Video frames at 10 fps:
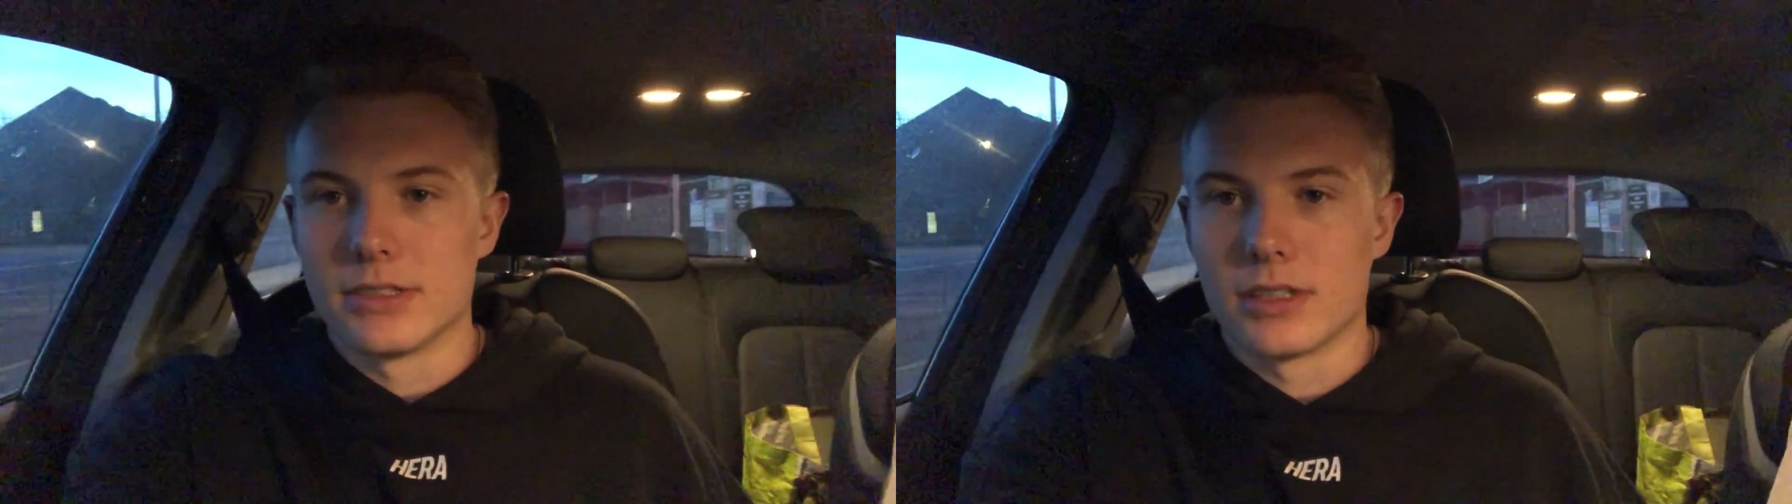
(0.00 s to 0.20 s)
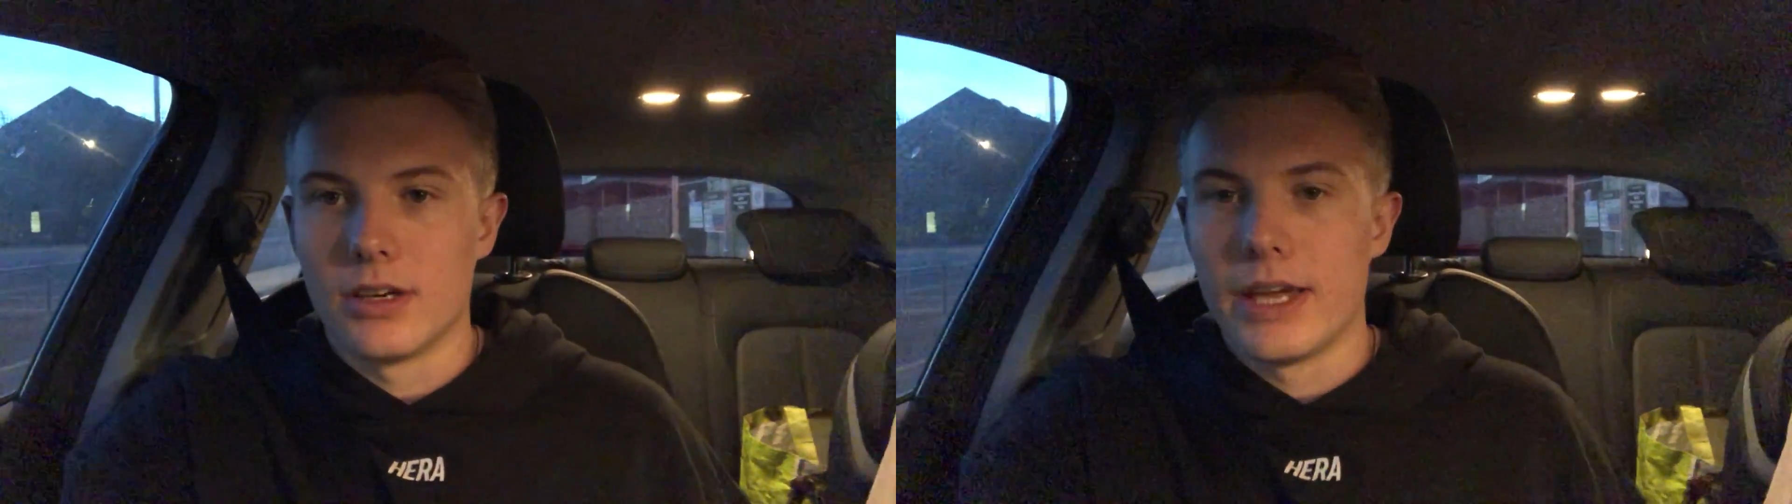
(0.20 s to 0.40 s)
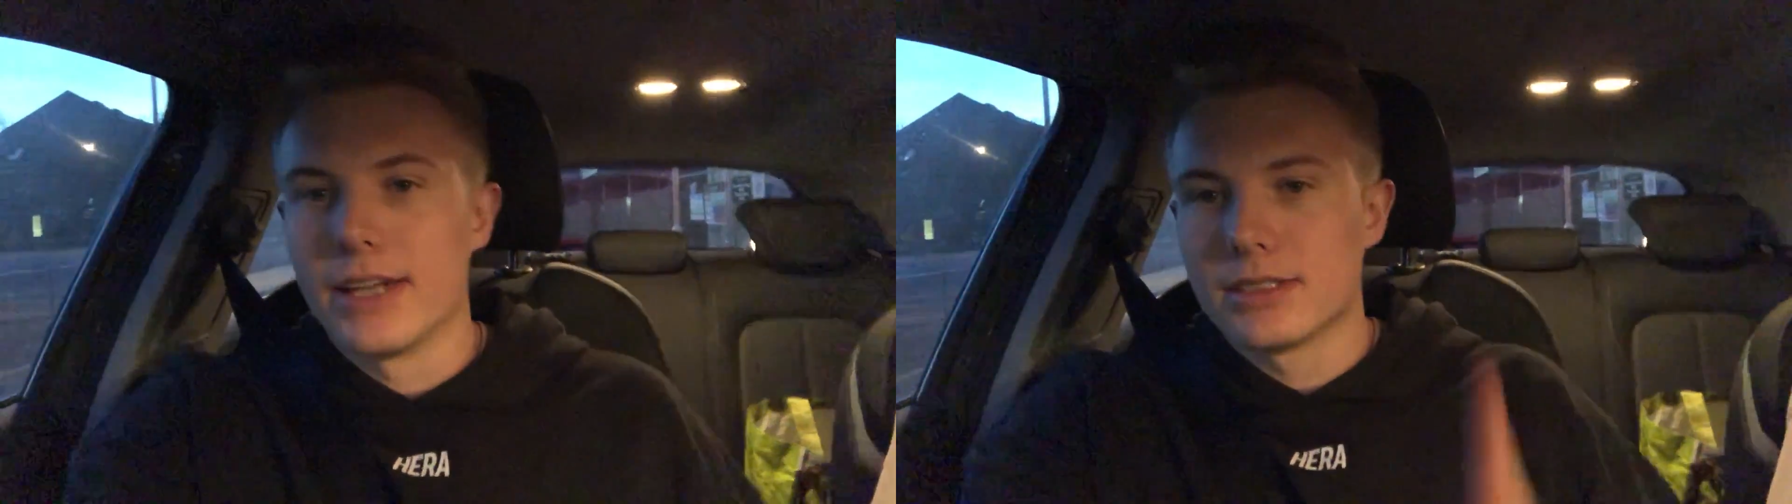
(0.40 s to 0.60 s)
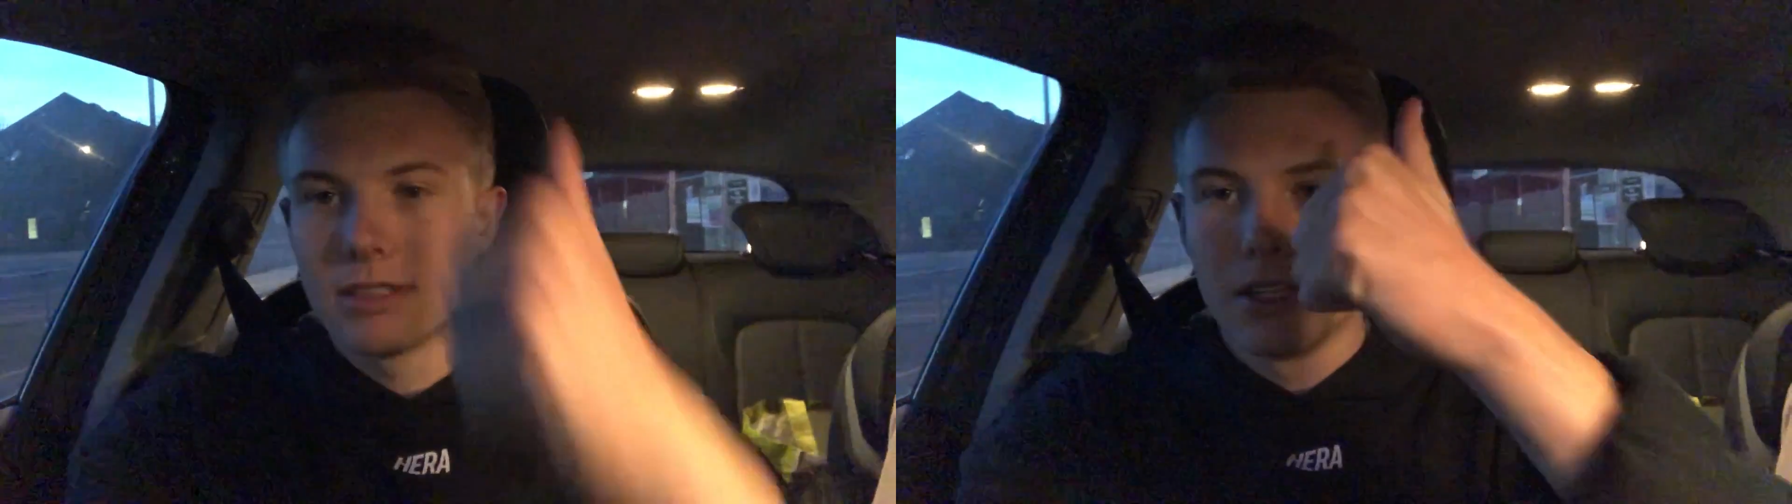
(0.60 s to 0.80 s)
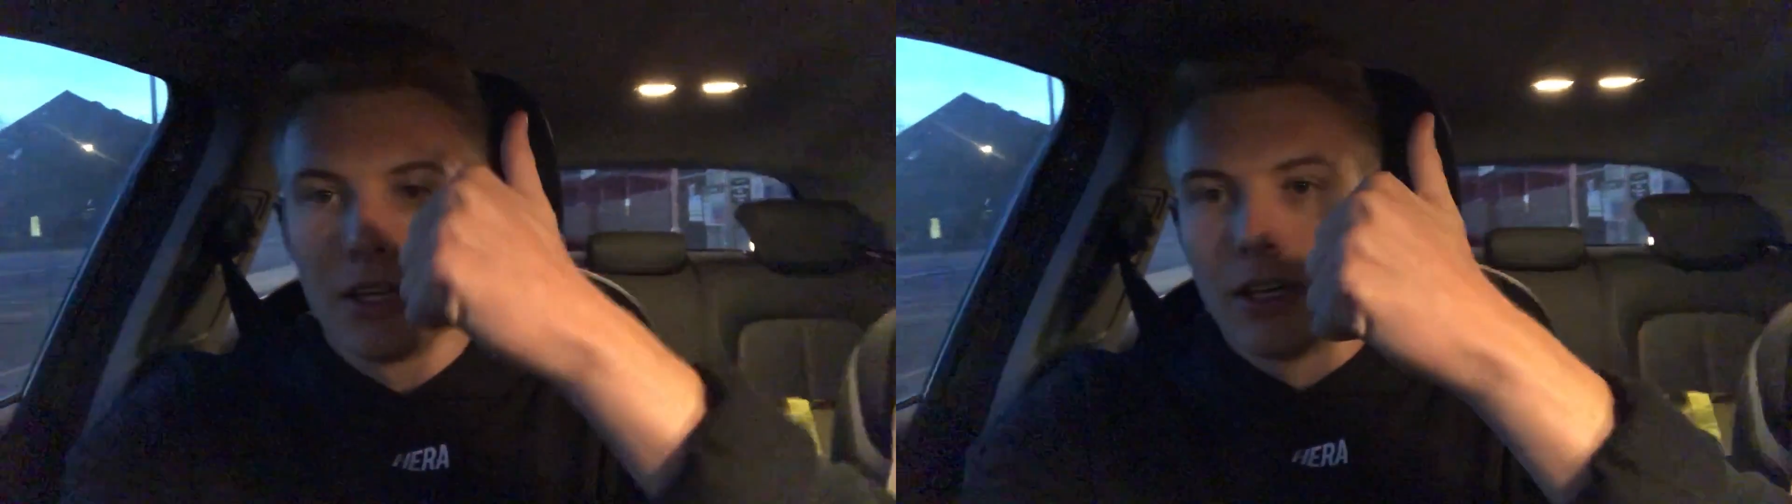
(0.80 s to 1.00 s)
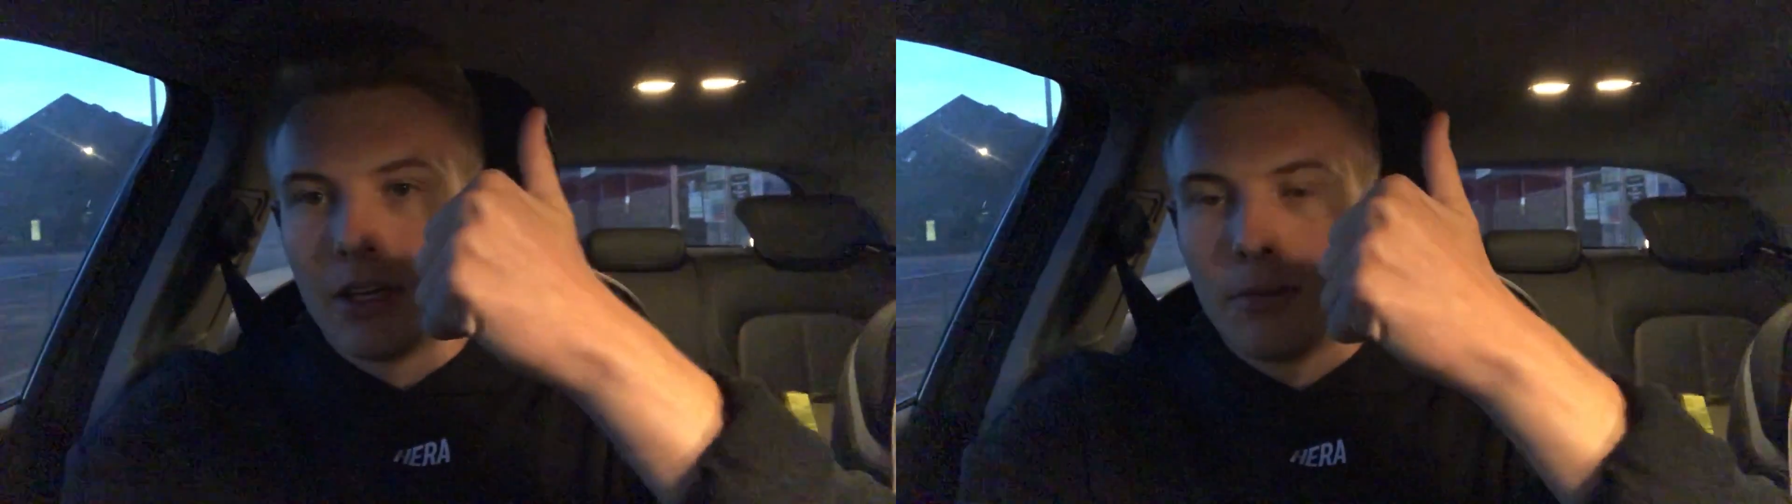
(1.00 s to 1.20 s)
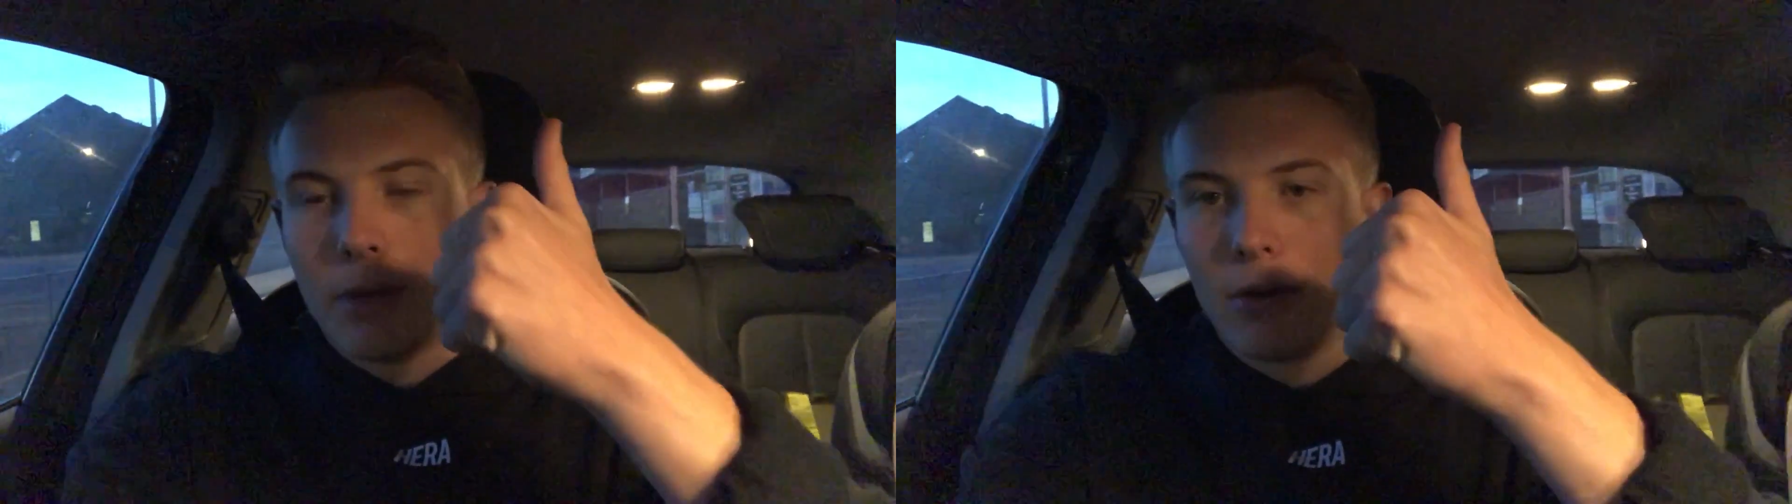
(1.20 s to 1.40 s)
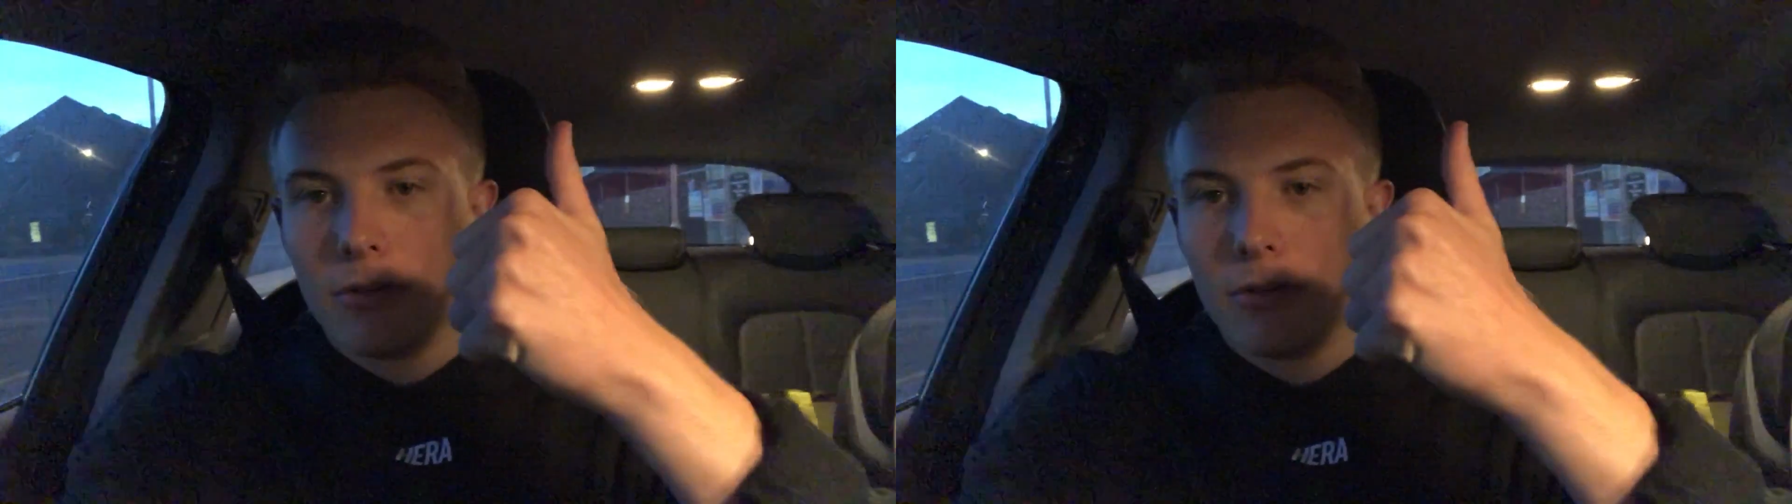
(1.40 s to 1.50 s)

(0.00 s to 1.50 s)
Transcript: So yes, bear